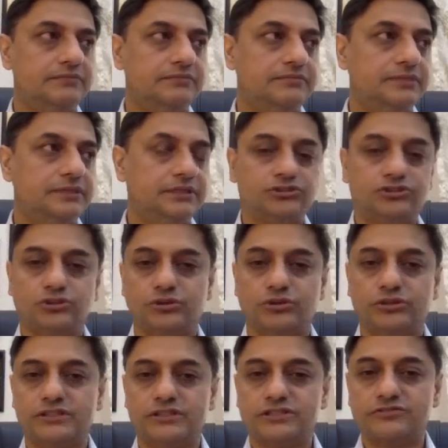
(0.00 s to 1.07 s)

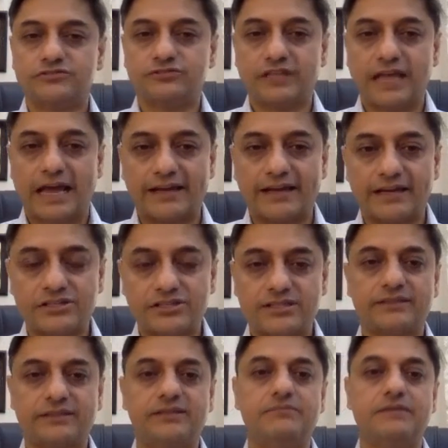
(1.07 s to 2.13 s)
insurance for the agriculture
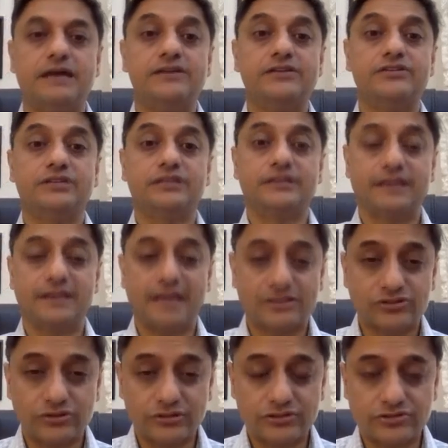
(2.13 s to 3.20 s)
sector, managing
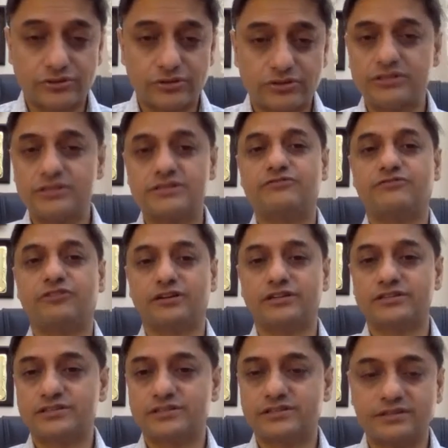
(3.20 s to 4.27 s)
natural resources,
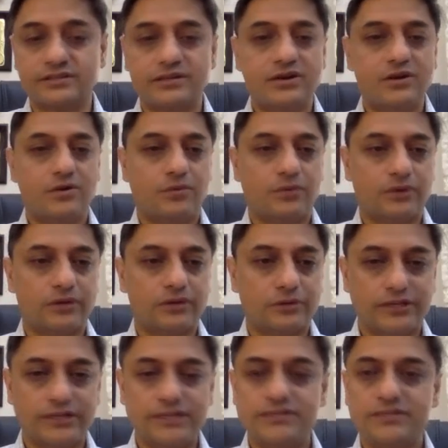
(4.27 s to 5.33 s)
forests and water
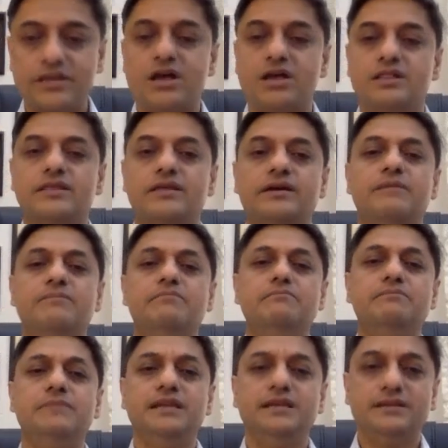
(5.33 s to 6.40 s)
bodies. There are
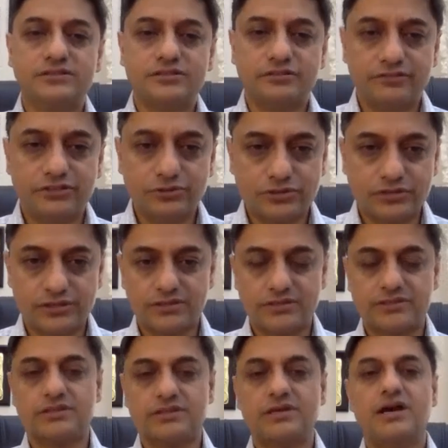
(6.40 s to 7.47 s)
millions of
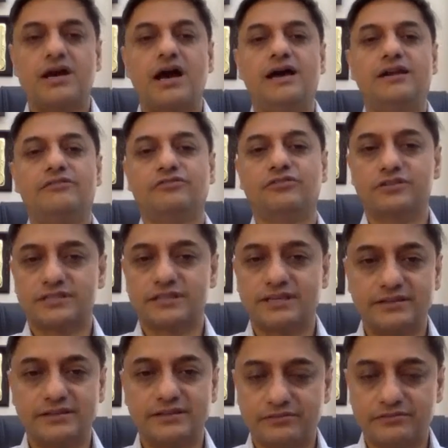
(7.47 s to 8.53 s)
uses, and of course
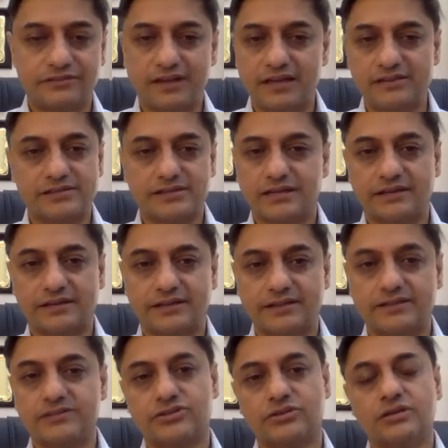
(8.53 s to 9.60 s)
then defense and other
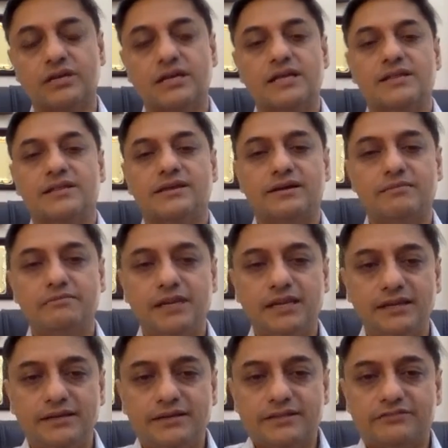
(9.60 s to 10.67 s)
things. So there are a
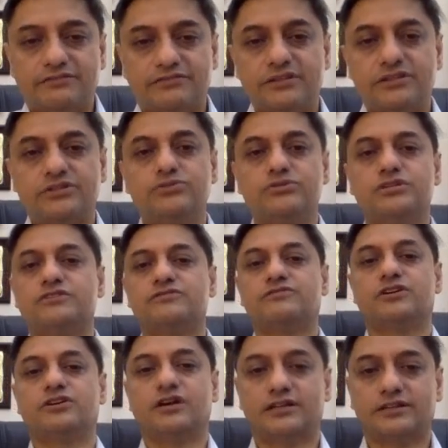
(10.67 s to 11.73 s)
million different uses
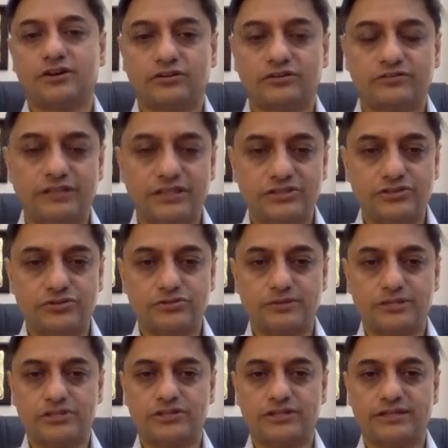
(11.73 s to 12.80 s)
for cartography and
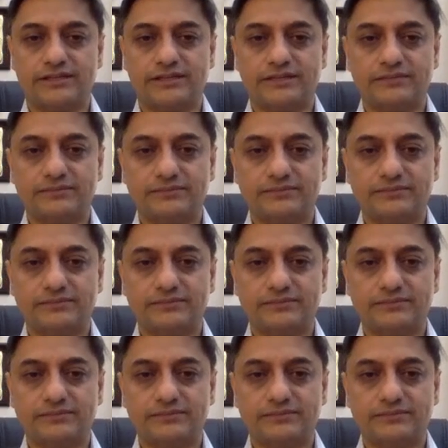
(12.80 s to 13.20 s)
geospatial data.